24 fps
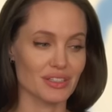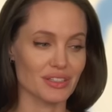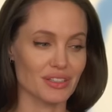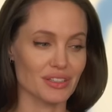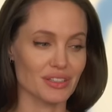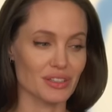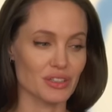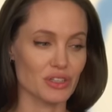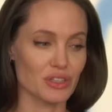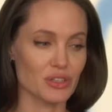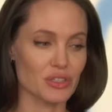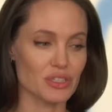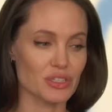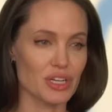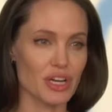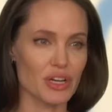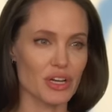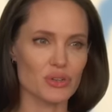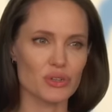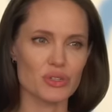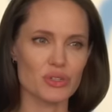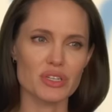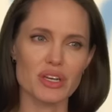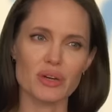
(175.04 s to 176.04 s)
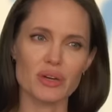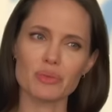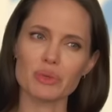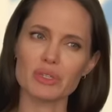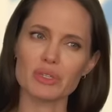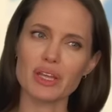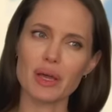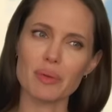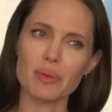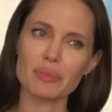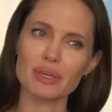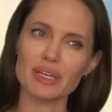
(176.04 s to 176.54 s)
learn to understand
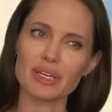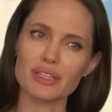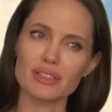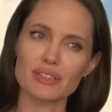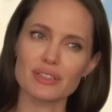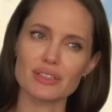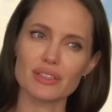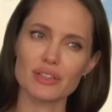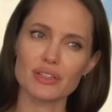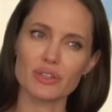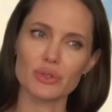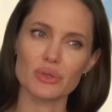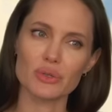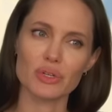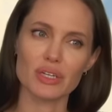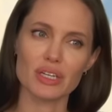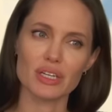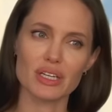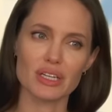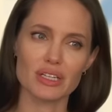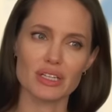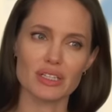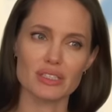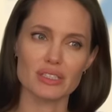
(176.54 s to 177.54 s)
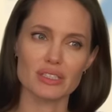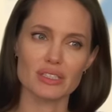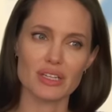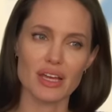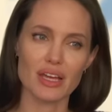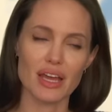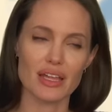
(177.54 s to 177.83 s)
what that means and who he is.